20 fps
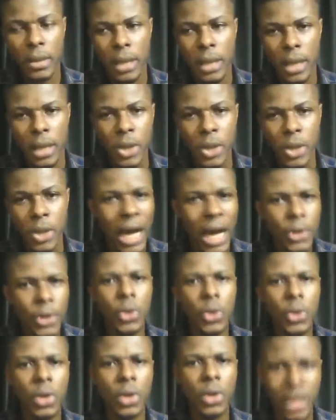So how do
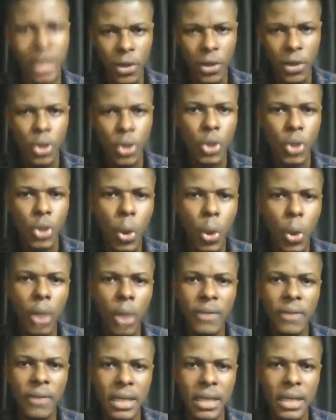you get across all
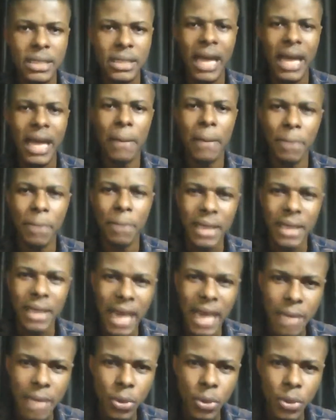of this and be
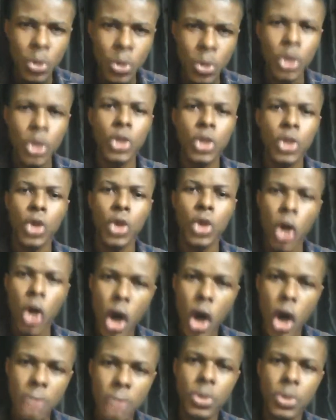able to
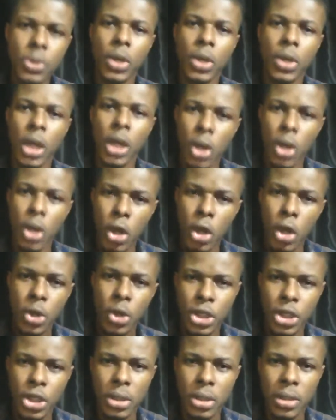come to a
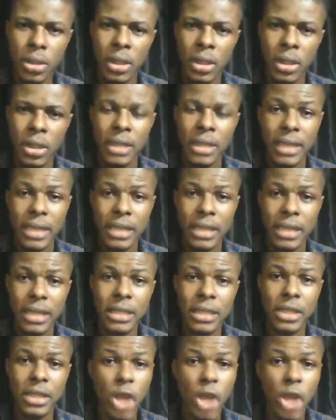conclusion
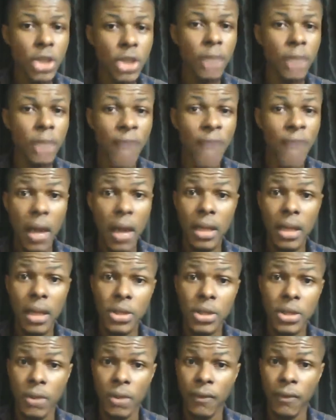that does not
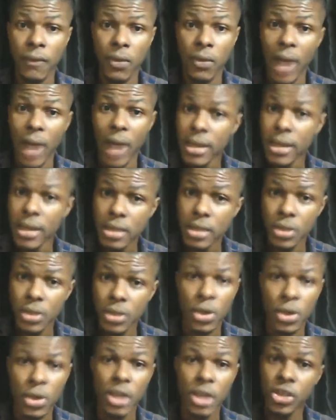violate your rights,
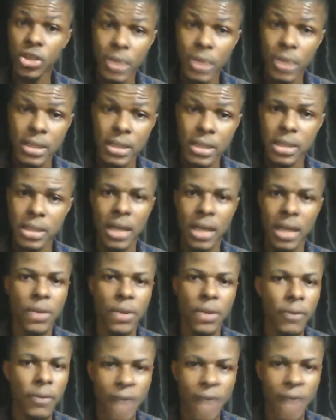your interests,
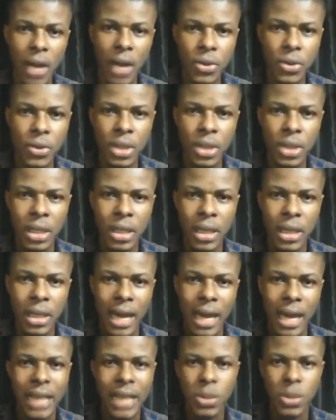and your values,
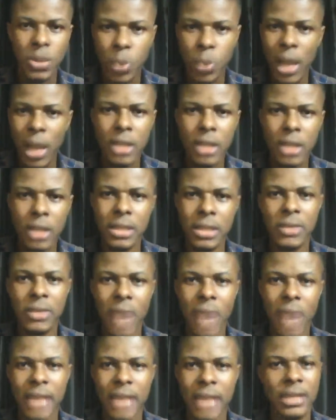and as well as the
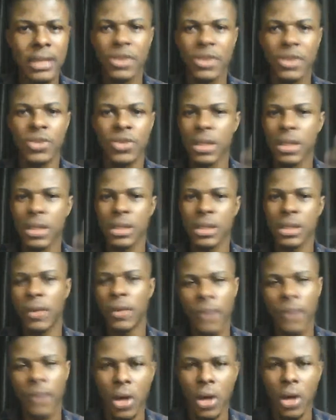rights and interests
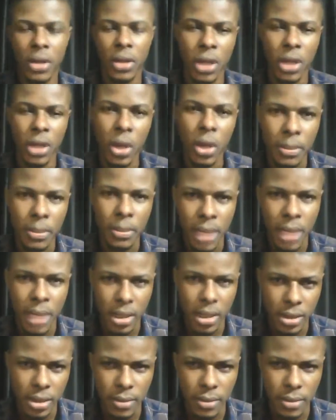of the other party?